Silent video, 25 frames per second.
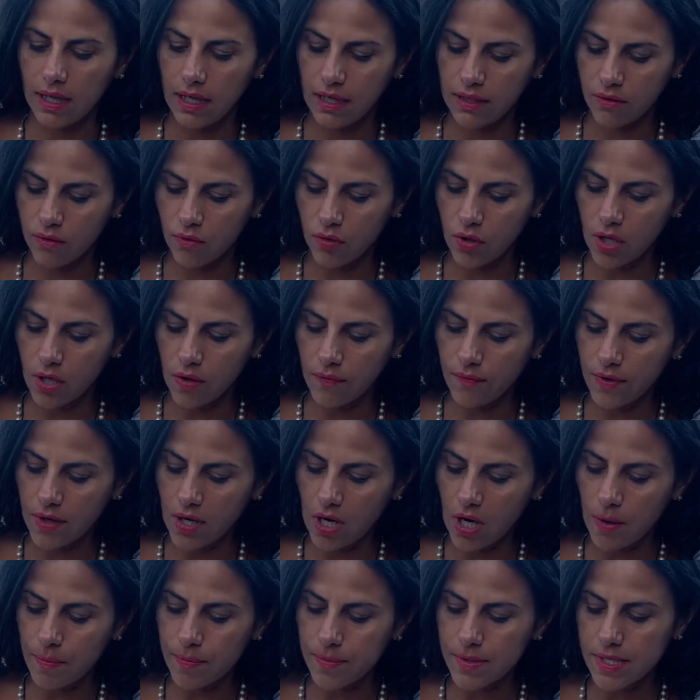Three of
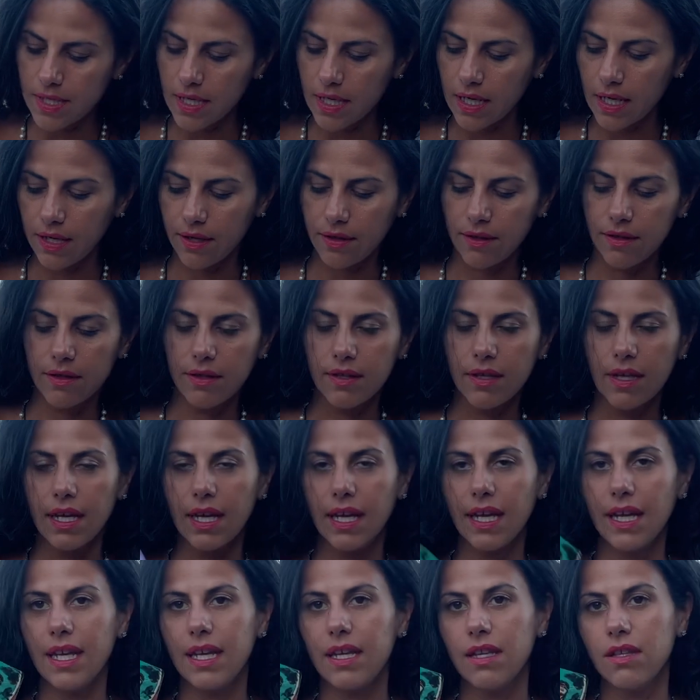Cups, and the
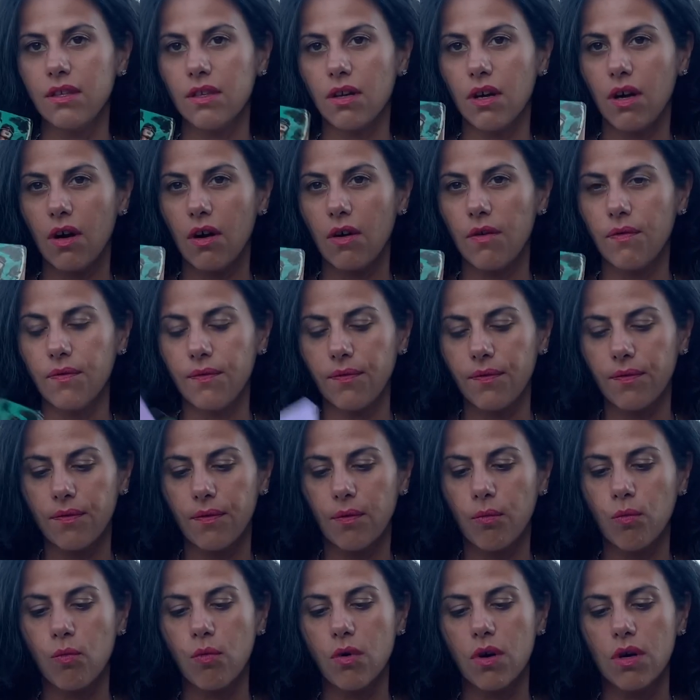Eight of
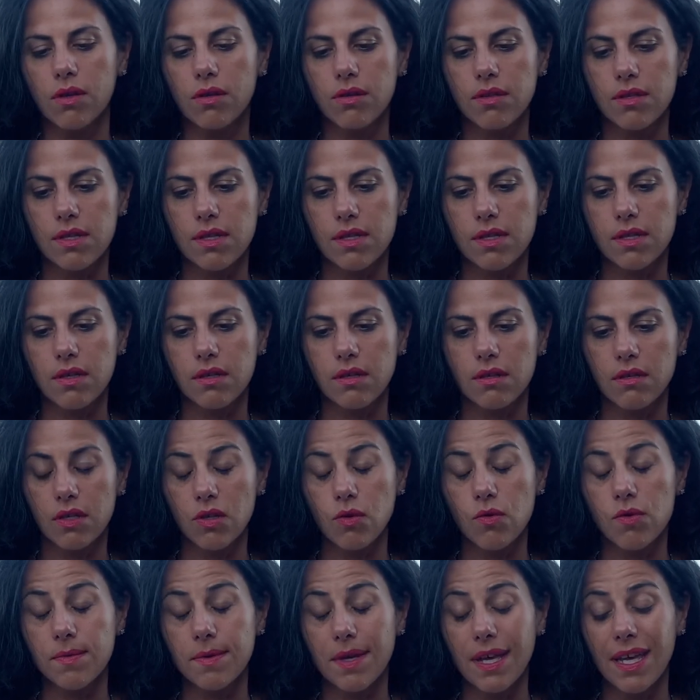Wands,
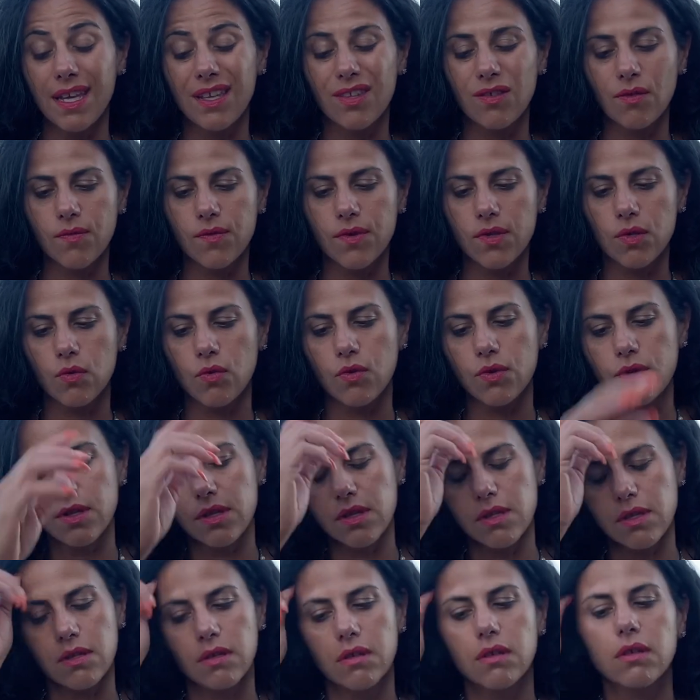excuse me, Eight of
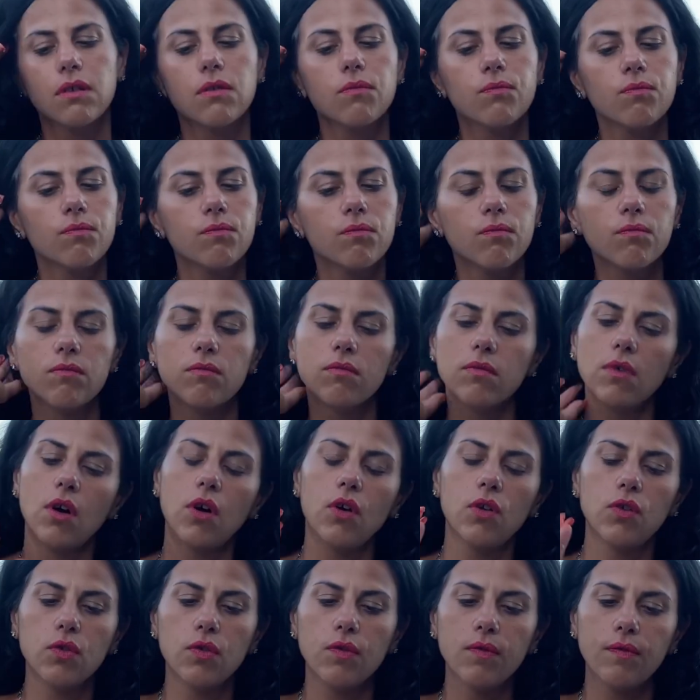Swords
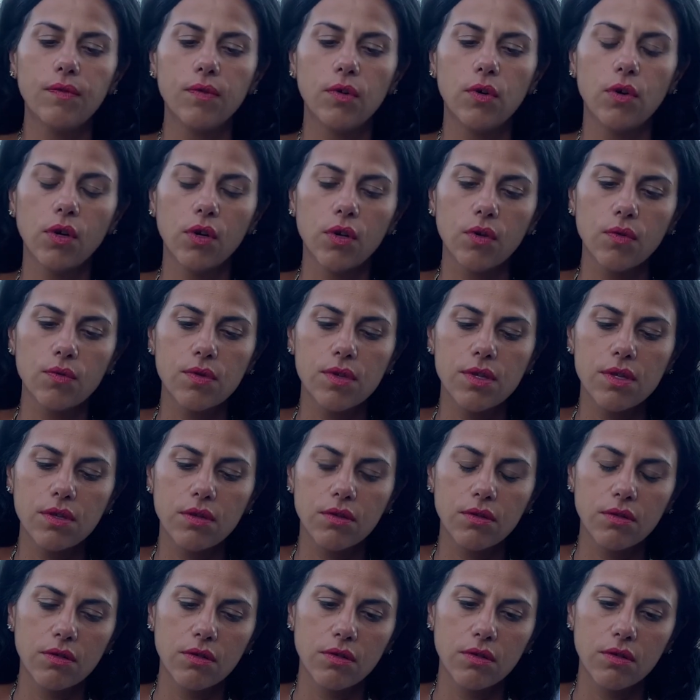on your focus.
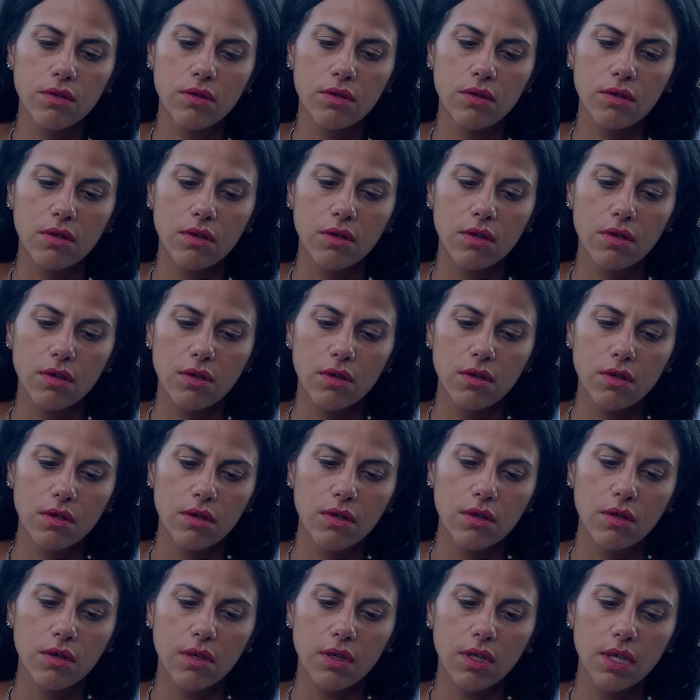
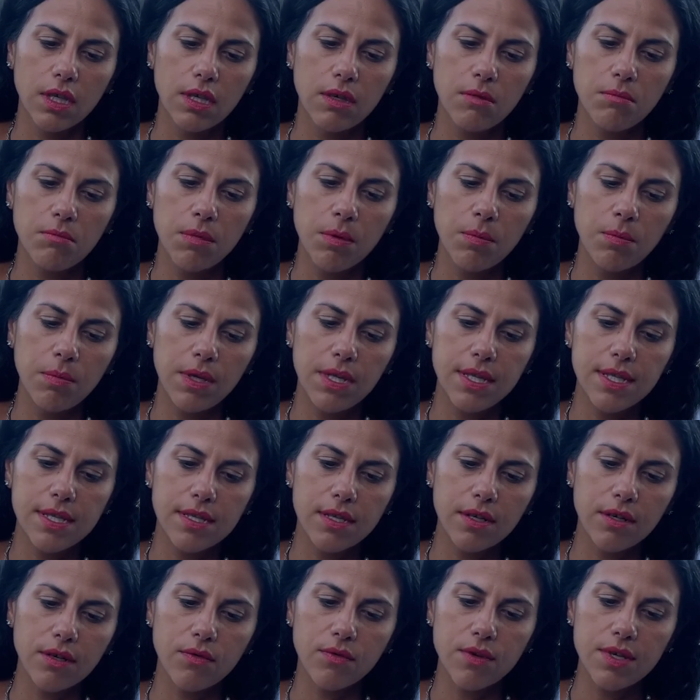Give me, please,
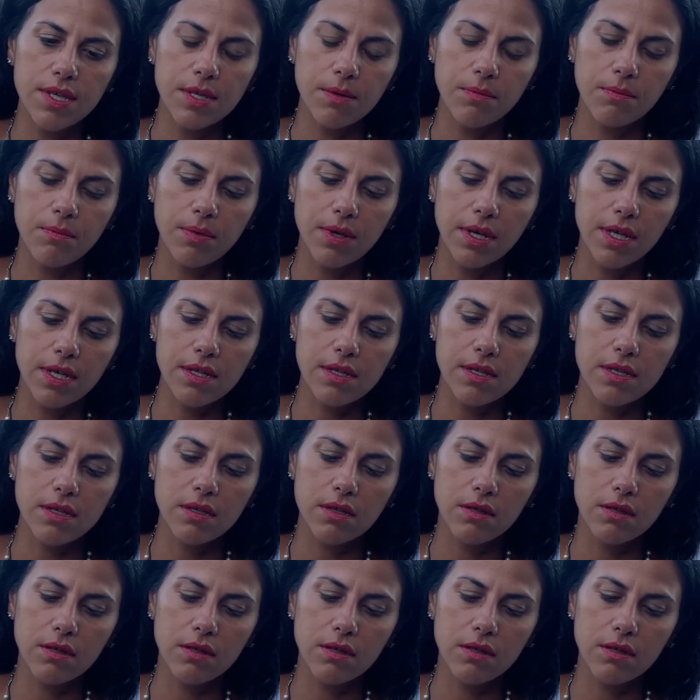the recent past.